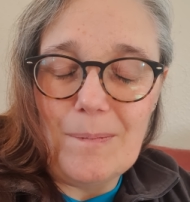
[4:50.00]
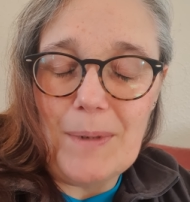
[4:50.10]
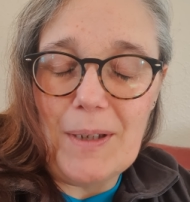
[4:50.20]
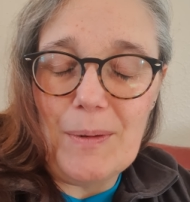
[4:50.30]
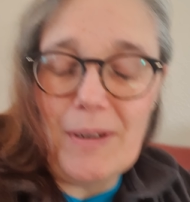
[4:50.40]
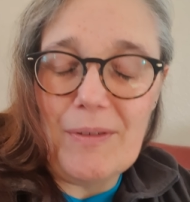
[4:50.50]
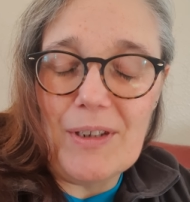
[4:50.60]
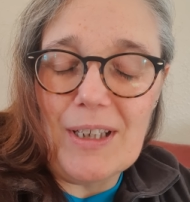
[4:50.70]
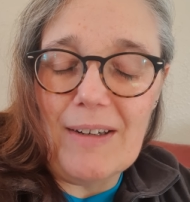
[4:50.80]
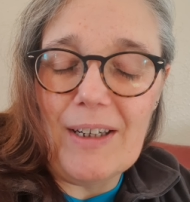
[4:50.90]
being aware of the
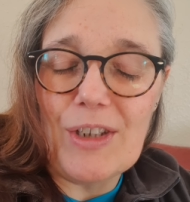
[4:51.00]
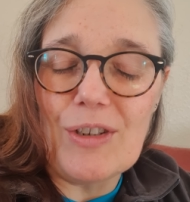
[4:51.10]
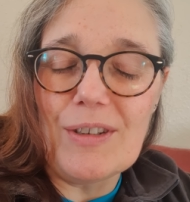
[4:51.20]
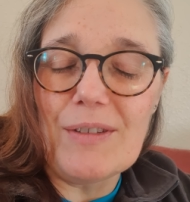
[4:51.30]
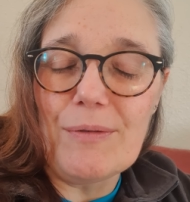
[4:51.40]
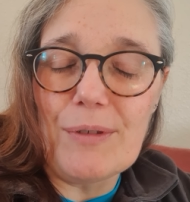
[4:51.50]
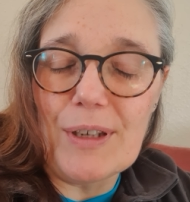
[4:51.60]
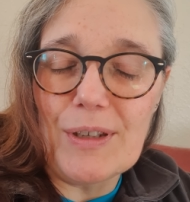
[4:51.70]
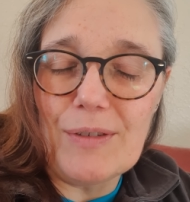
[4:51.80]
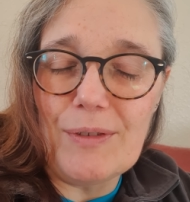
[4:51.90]
directions in
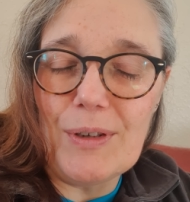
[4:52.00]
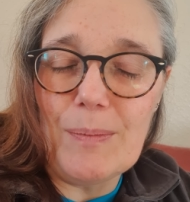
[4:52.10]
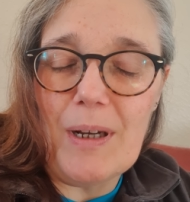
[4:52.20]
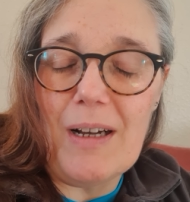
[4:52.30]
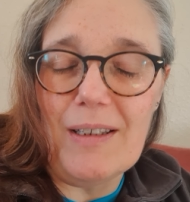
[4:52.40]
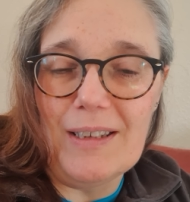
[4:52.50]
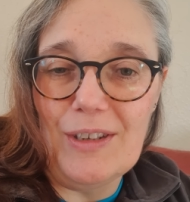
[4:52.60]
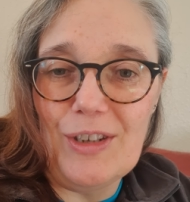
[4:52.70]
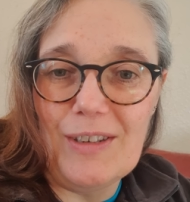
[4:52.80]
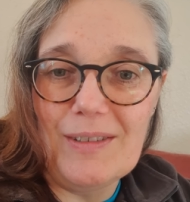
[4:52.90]
front of you, behind
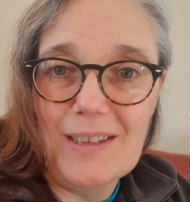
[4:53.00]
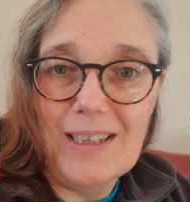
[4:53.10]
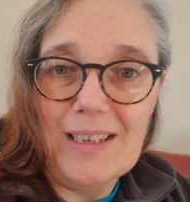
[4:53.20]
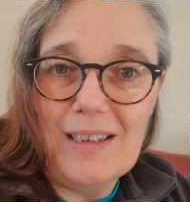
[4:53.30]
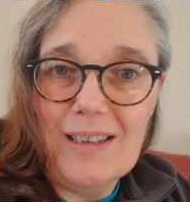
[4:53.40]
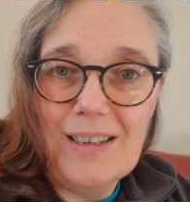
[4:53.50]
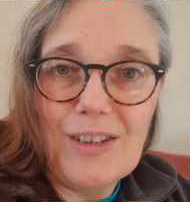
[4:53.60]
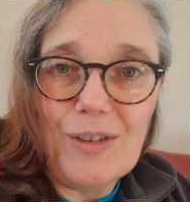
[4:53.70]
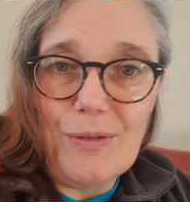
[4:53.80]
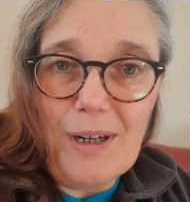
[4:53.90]
you,
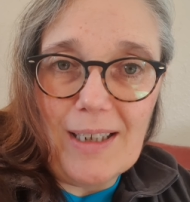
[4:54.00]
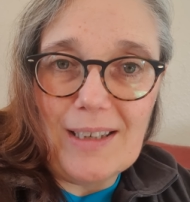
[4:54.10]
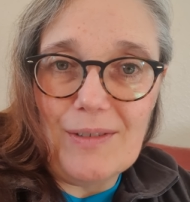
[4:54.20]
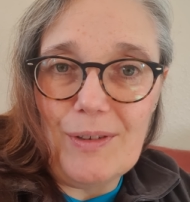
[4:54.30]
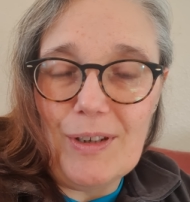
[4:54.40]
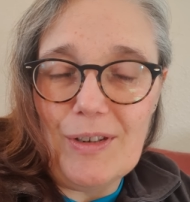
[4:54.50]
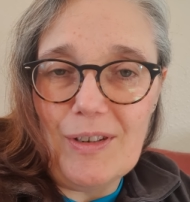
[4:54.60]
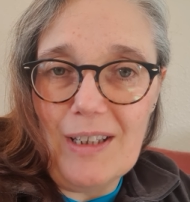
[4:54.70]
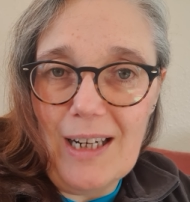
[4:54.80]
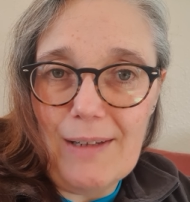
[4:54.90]
to the right of you, to
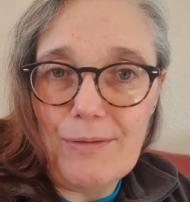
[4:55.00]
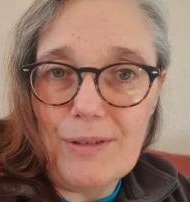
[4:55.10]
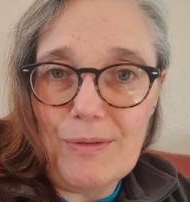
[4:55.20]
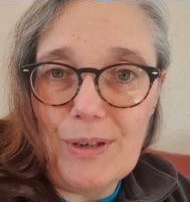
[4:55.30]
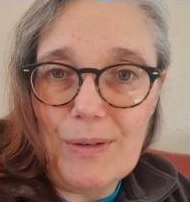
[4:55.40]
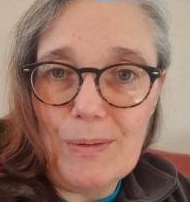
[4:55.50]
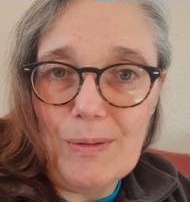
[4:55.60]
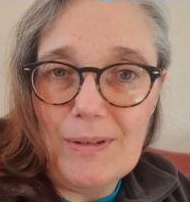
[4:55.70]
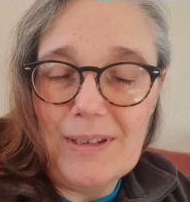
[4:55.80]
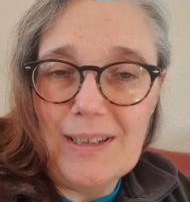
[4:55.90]
the left of you,
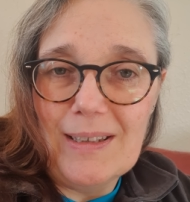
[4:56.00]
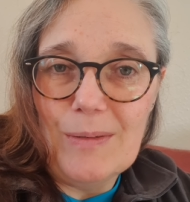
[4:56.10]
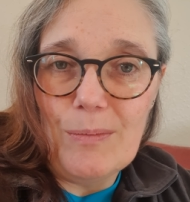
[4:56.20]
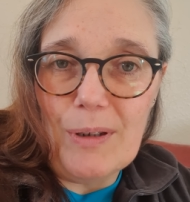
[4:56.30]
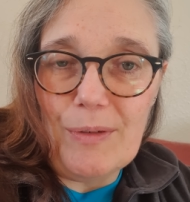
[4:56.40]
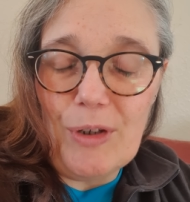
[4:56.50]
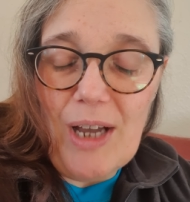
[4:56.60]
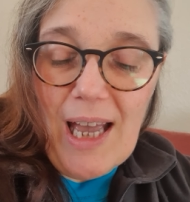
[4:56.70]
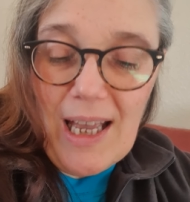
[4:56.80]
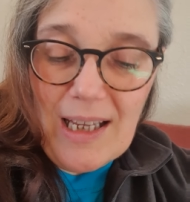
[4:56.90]
above your
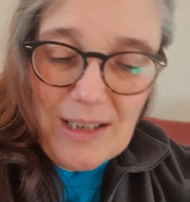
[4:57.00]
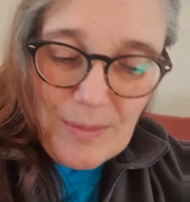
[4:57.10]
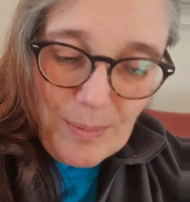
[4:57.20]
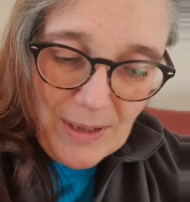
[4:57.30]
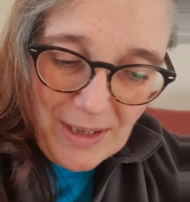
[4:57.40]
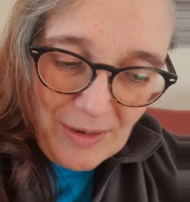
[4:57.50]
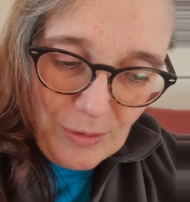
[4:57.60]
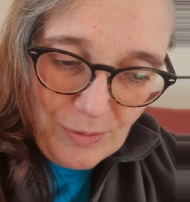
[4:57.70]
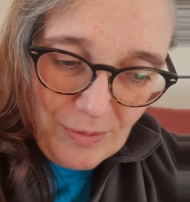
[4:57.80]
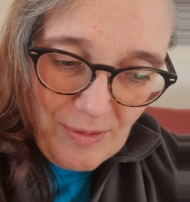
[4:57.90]
head, beneath
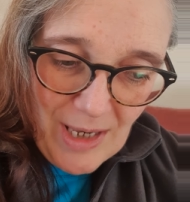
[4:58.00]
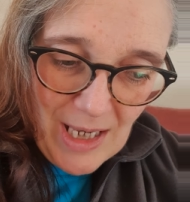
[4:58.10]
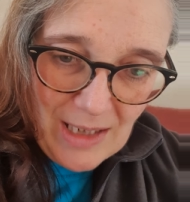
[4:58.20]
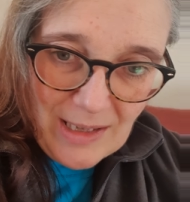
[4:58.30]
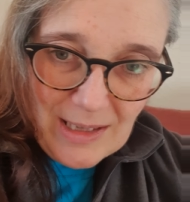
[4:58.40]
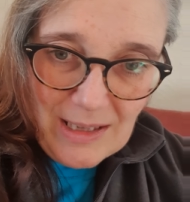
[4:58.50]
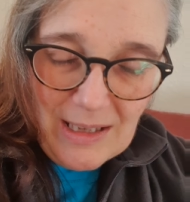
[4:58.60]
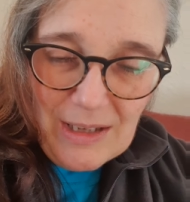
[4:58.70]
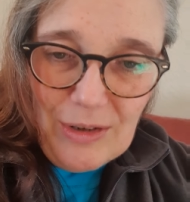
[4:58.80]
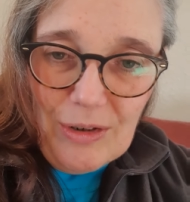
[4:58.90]
your feet, and
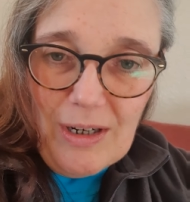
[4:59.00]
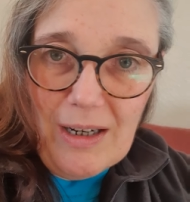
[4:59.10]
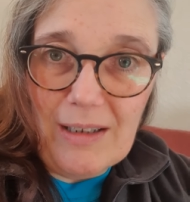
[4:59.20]
in your heart.